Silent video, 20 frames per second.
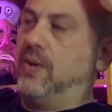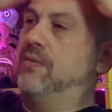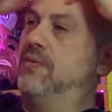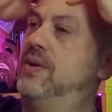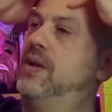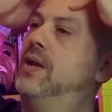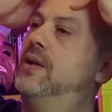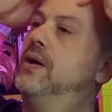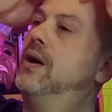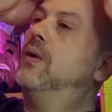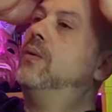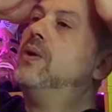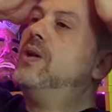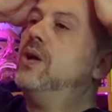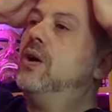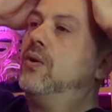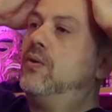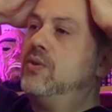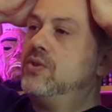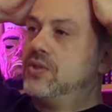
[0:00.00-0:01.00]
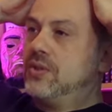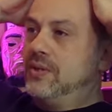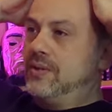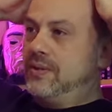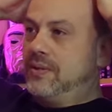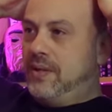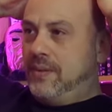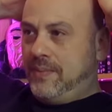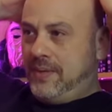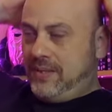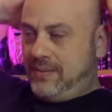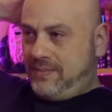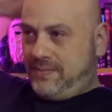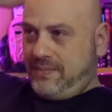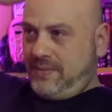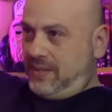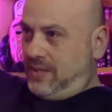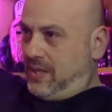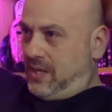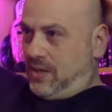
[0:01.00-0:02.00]
of an unholy origin. I mean,
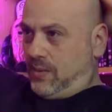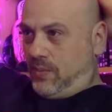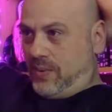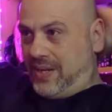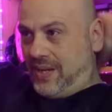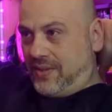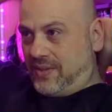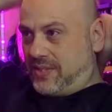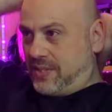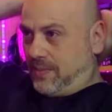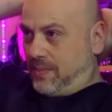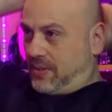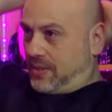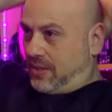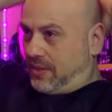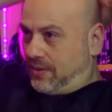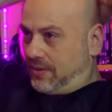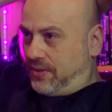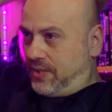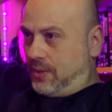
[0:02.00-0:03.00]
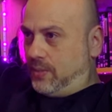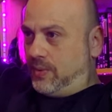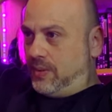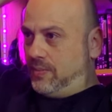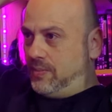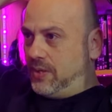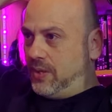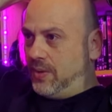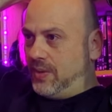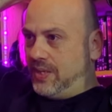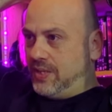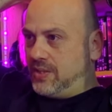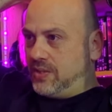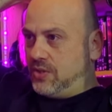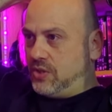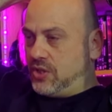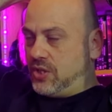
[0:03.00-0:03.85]
we get the similar kind of thing with him going into the